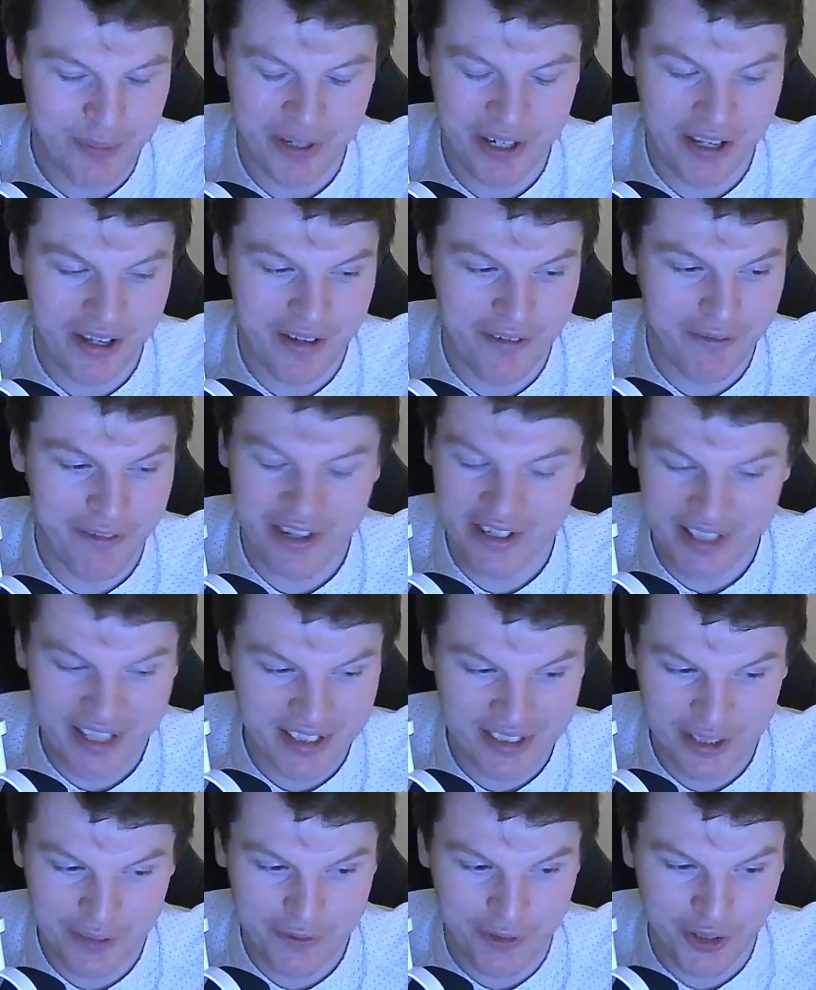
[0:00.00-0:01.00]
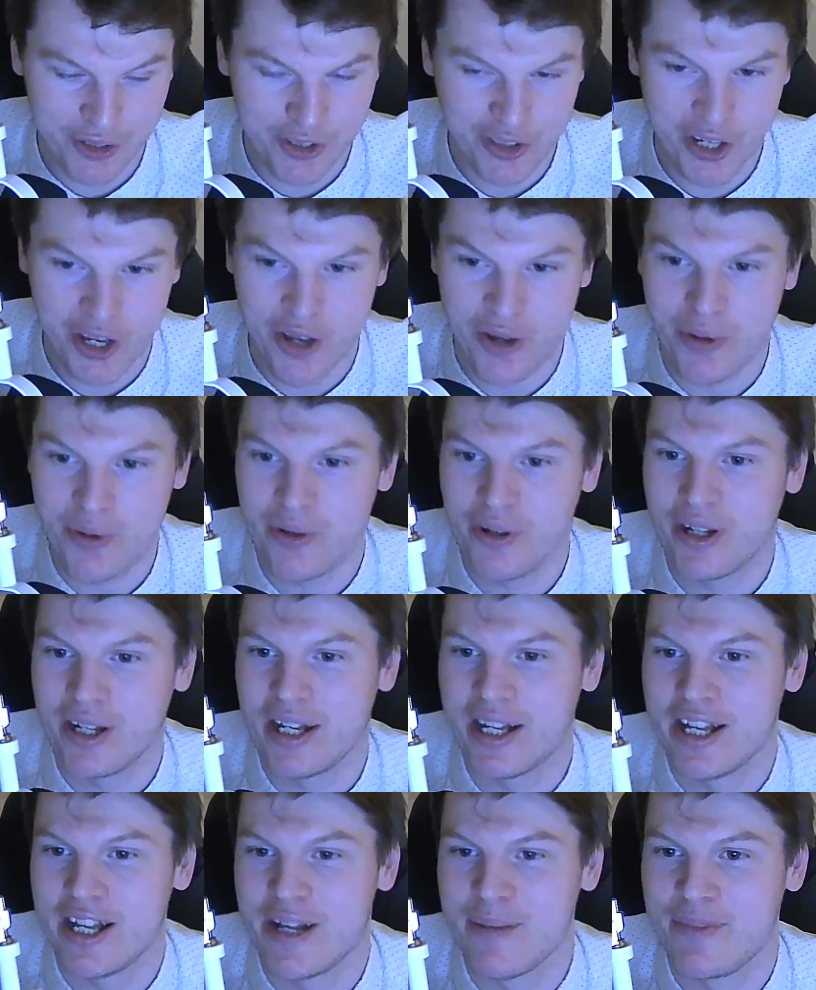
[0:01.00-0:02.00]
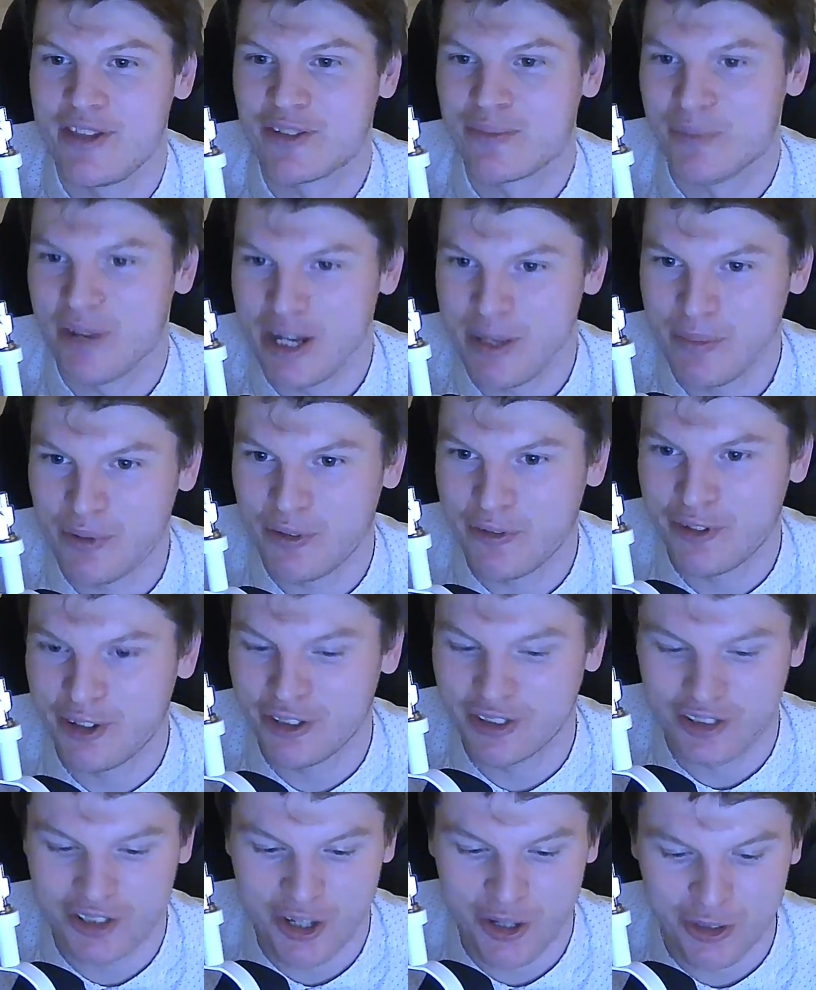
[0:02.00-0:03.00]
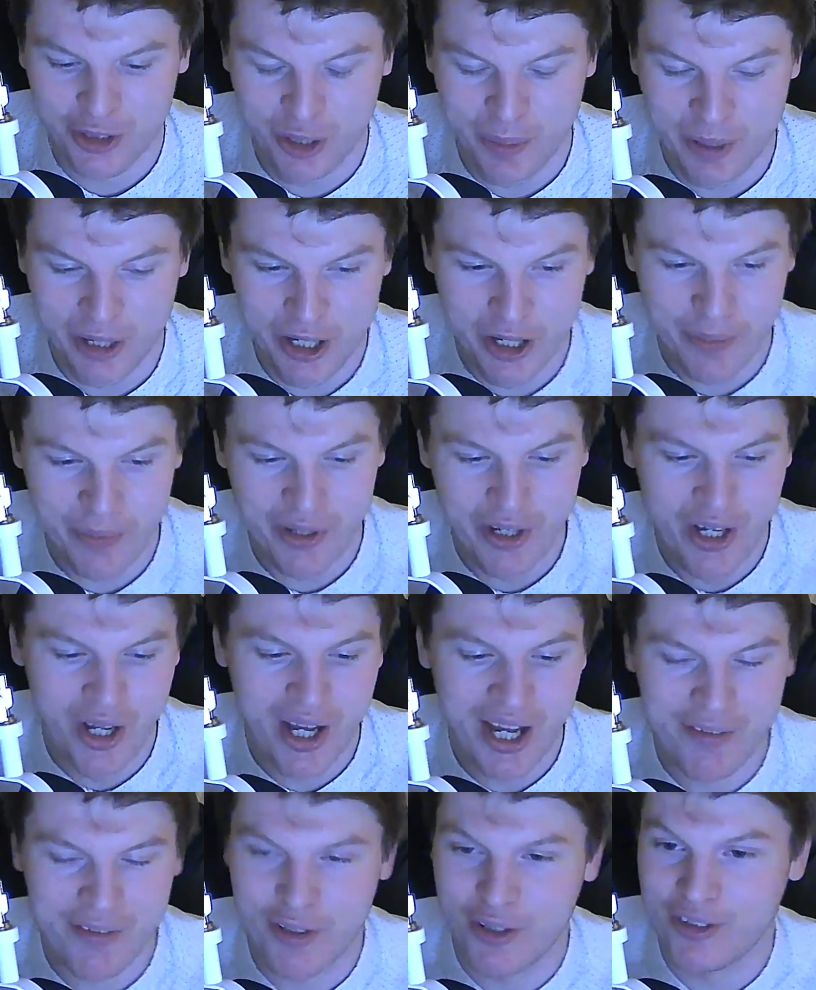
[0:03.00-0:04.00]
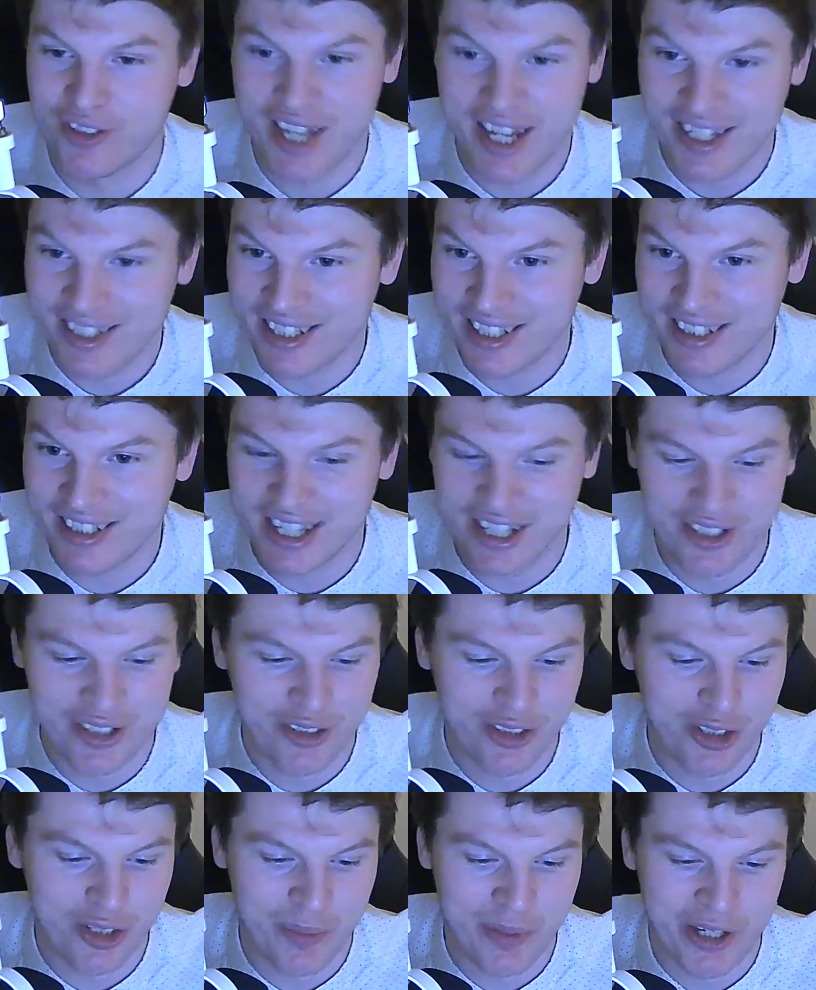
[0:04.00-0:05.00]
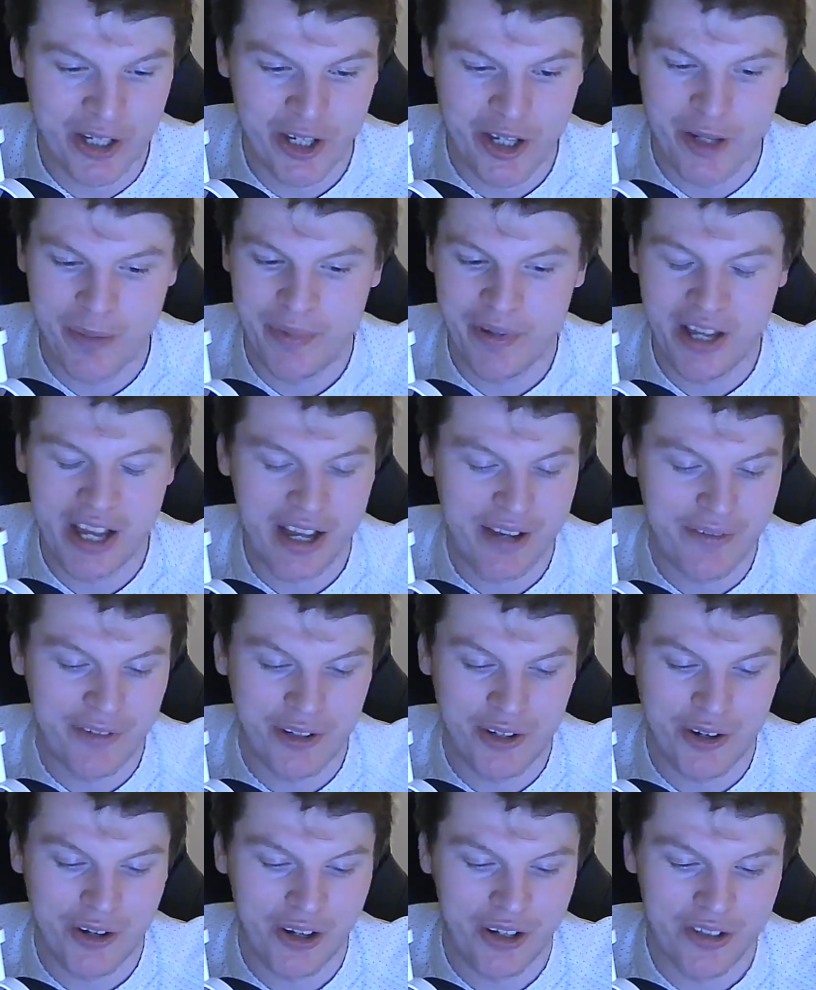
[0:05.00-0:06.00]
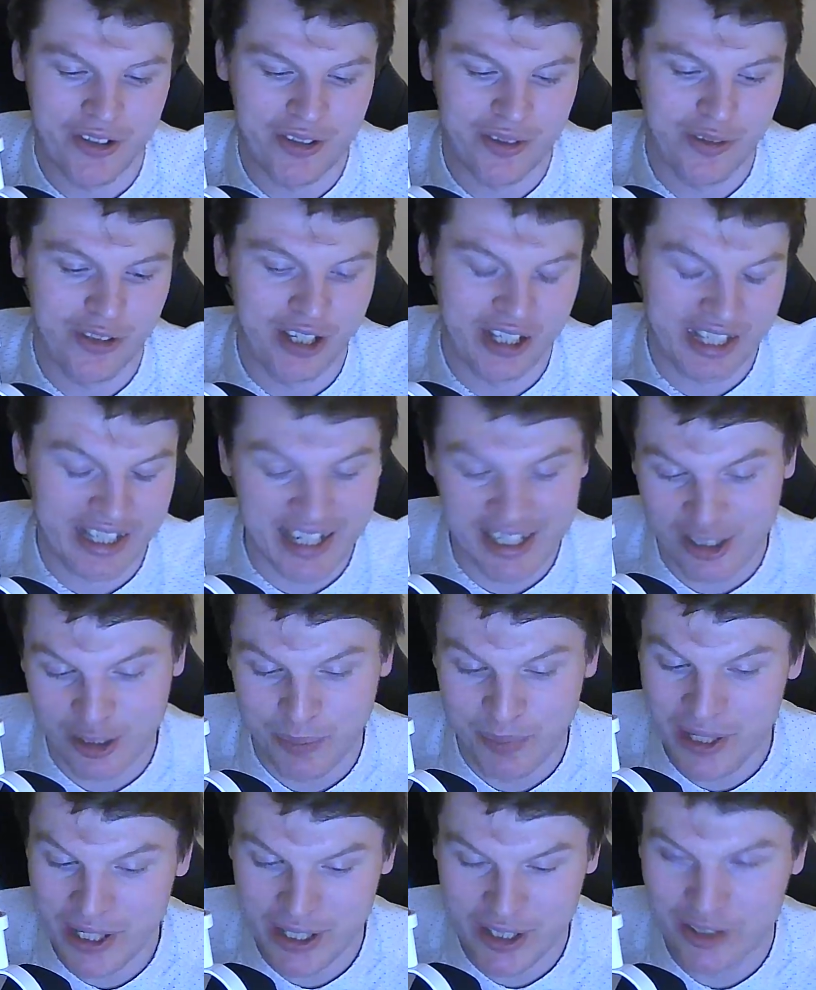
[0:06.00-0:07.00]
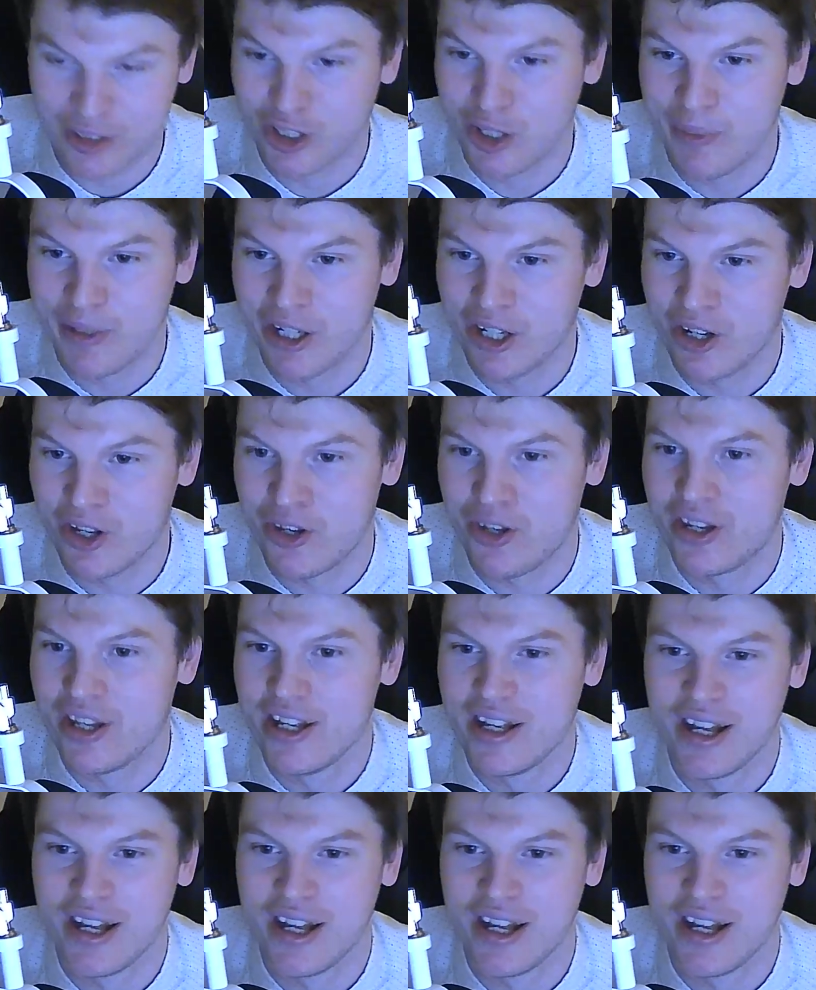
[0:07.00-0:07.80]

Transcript: a fantastic first show. There's many more fun shows coming up. I've got tasting sessions coming up. I've got guest speakers coming on.